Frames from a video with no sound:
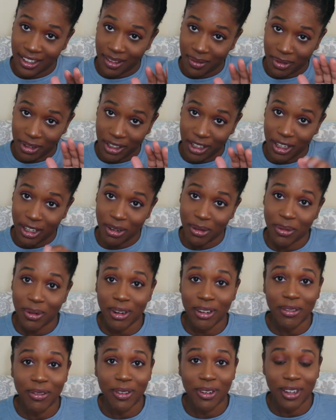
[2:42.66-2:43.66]
I'm gonna take your
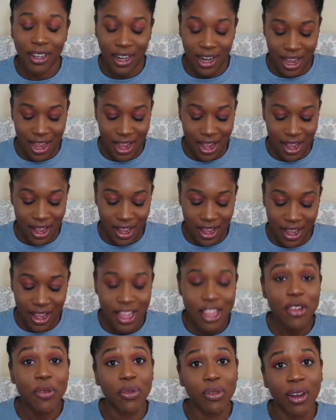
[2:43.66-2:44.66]
word for it.
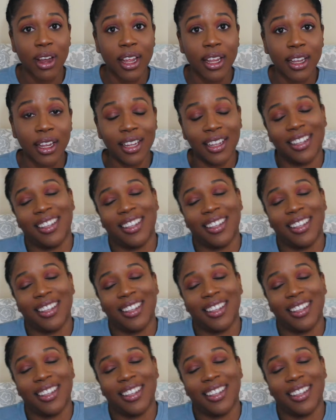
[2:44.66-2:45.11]
And she was right.